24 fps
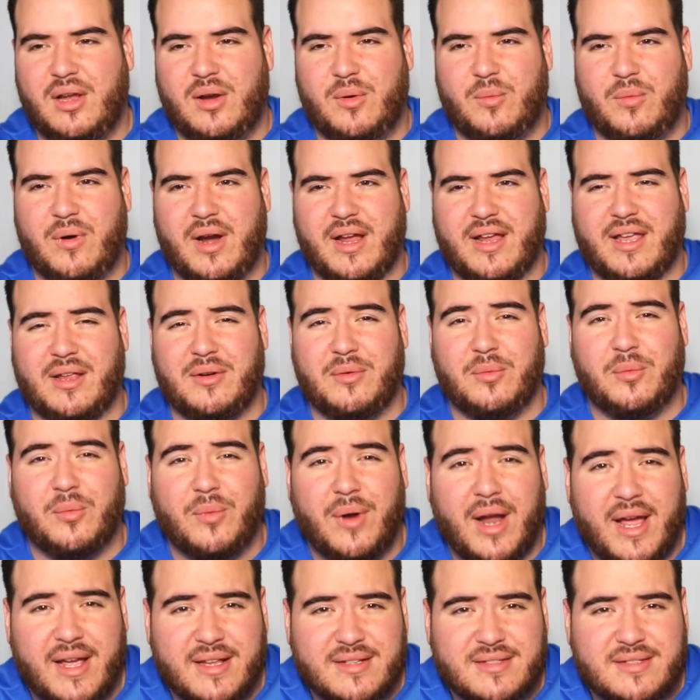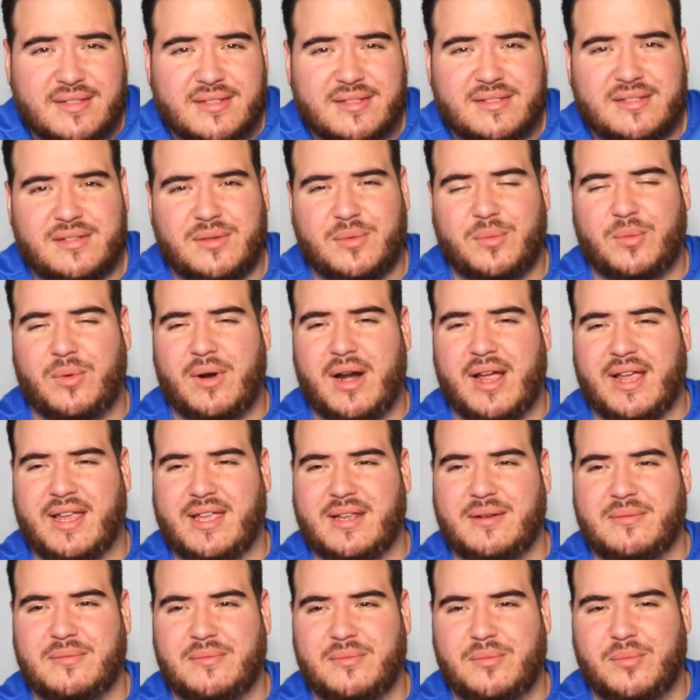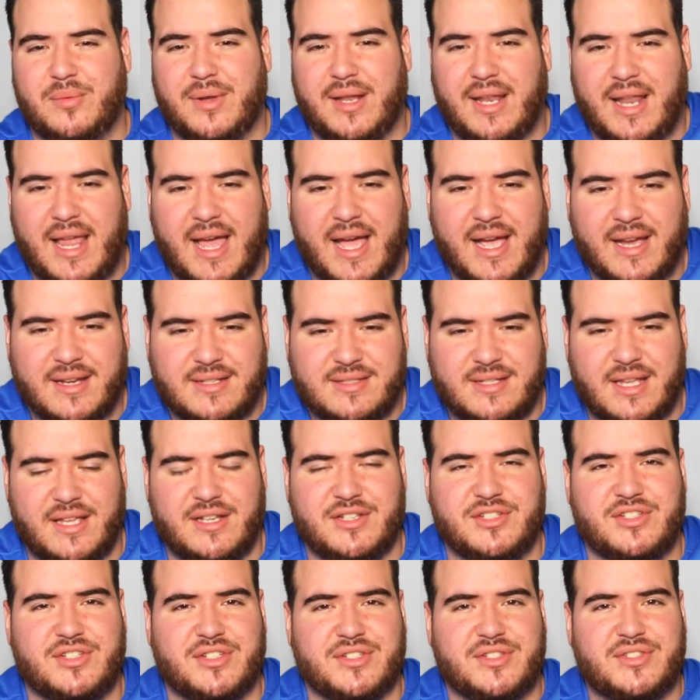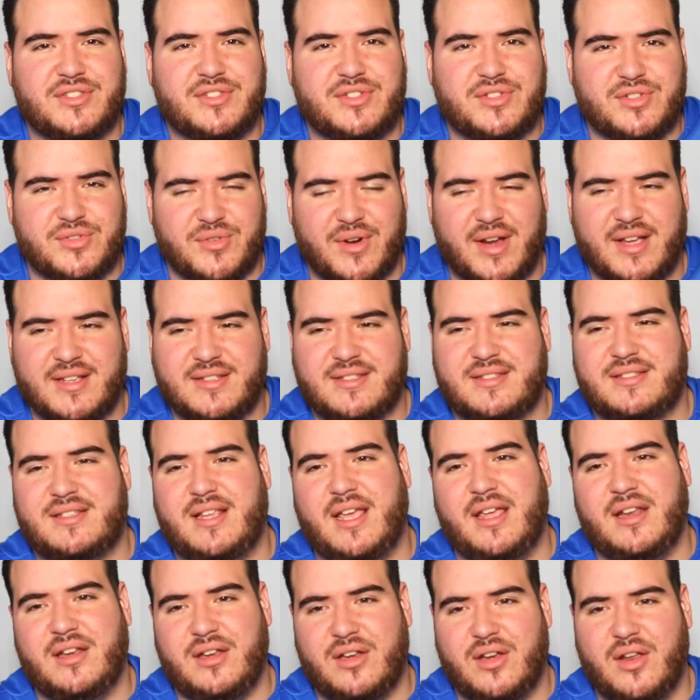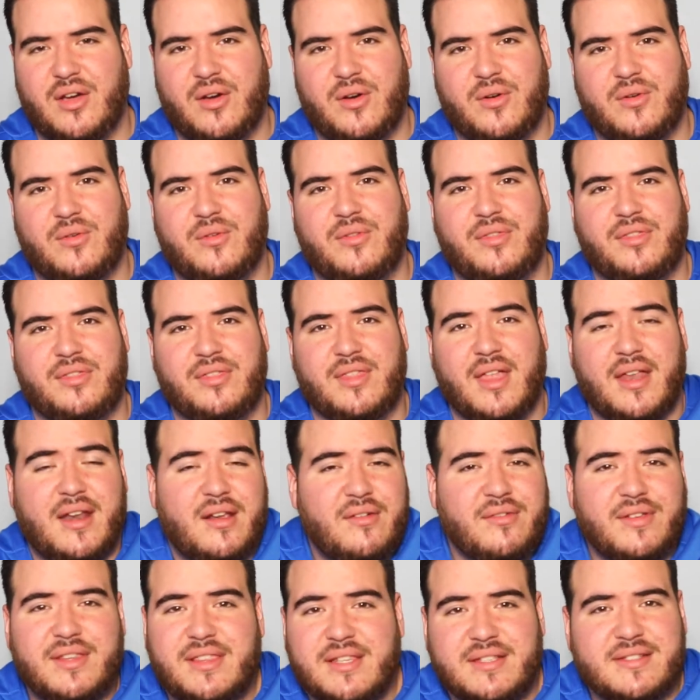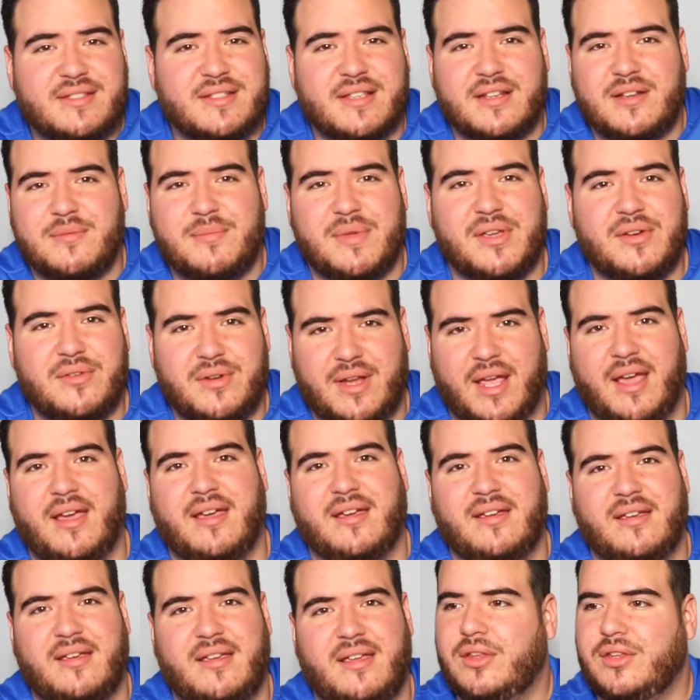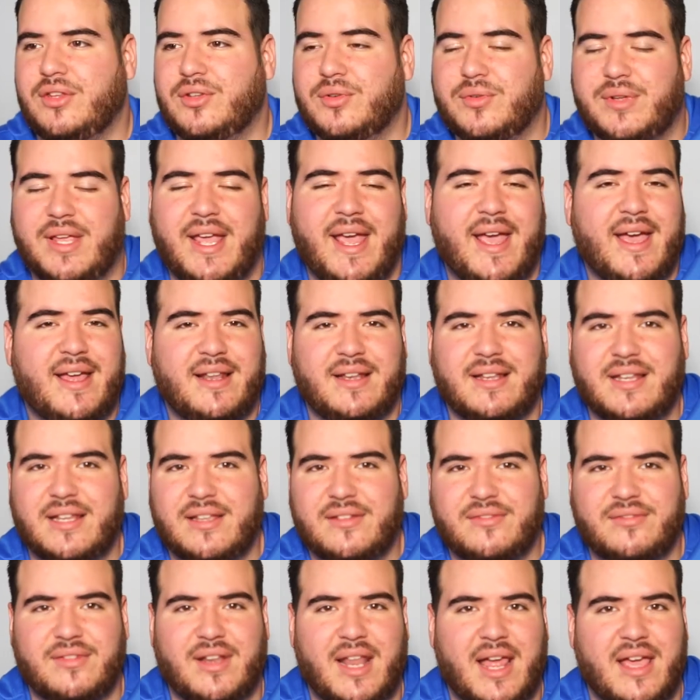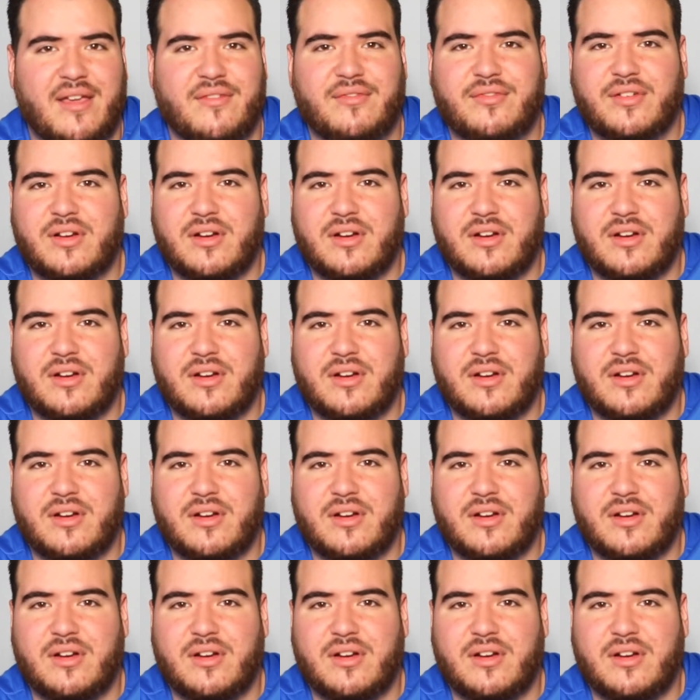where I can rest, where I can relax and just trust and know that everything's gonna be okay. You can't live life